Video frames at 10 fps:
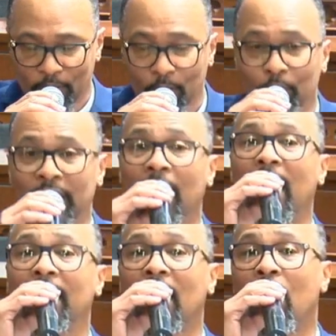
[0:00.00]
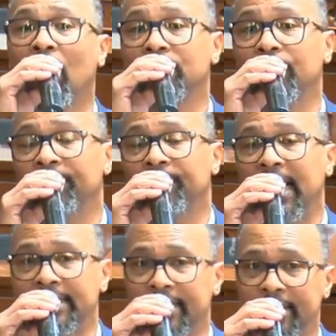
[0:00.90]
And God also
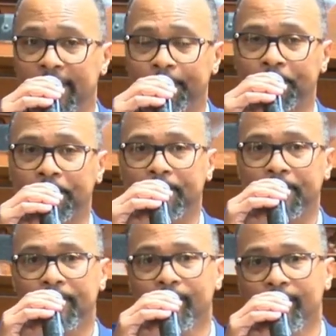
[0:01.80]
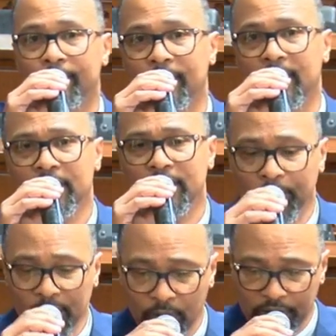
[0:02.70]
invites us to be
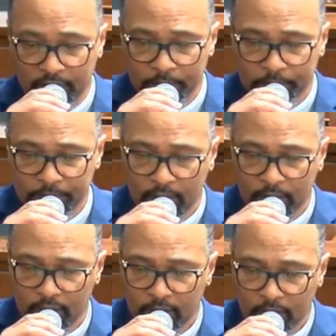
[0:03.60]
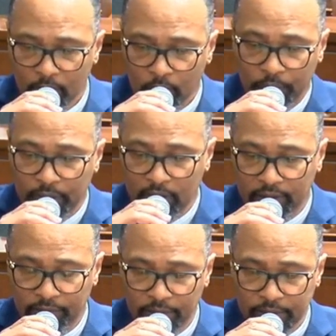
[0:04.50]
with him. When we look at
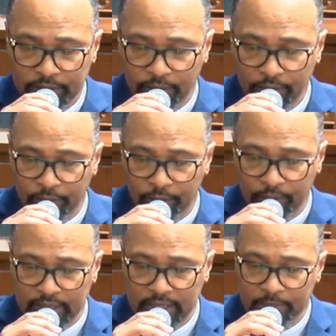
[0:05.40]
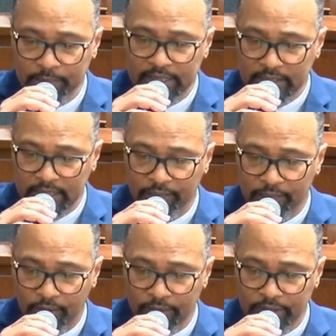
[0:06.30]
verse 33, it says, But seek
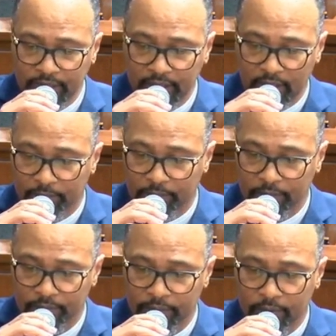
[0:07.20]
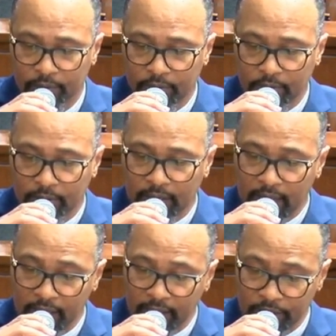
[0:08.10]
first the kingdom of and
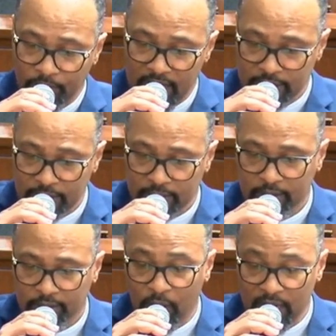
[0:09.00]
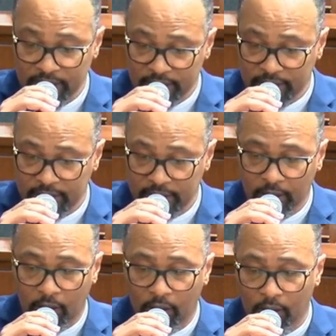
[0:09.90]
his righteous righteousness, and
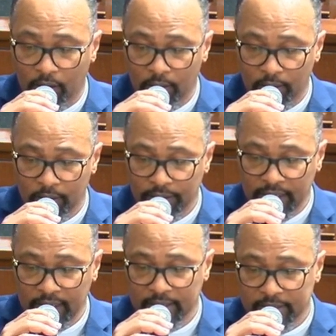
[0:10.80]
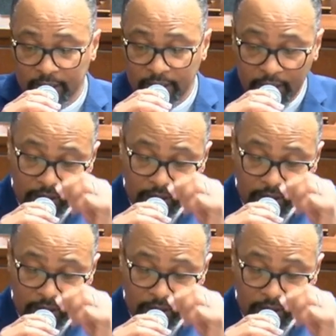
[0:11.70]
all these things